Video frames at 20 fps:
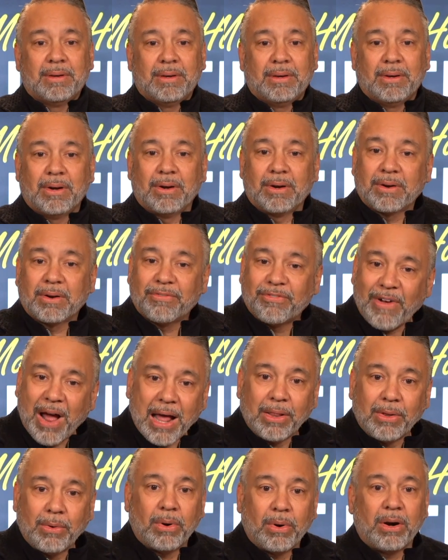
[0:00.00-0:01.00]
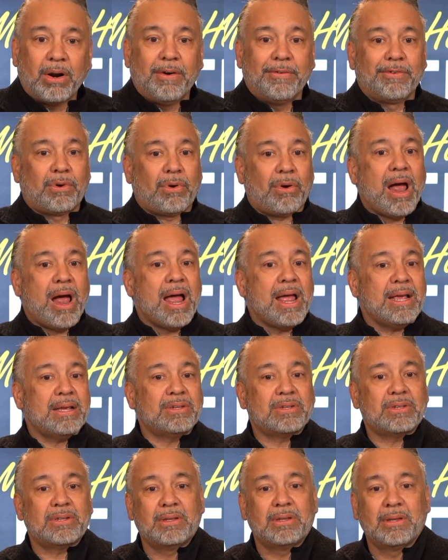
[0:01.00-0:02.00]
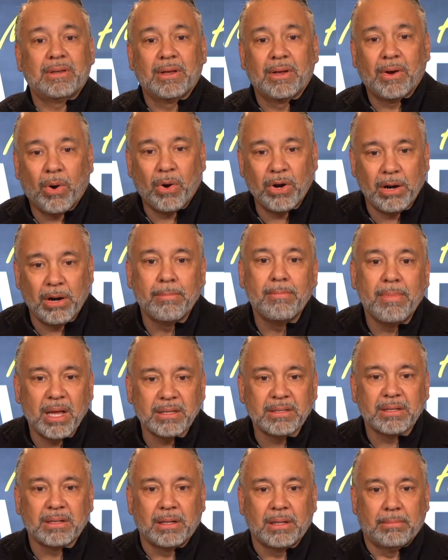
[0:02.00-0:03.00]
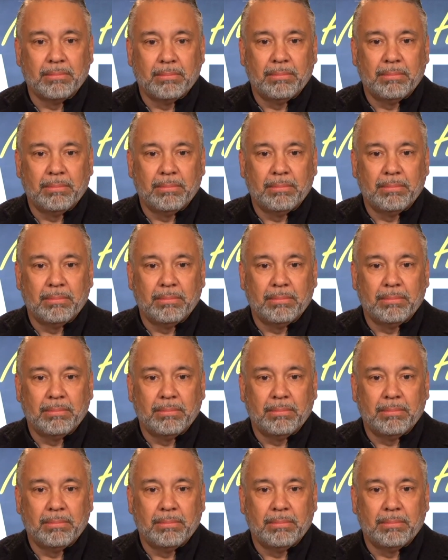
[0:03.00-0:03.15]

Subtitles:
You're a follower of Christ or you're Muslim.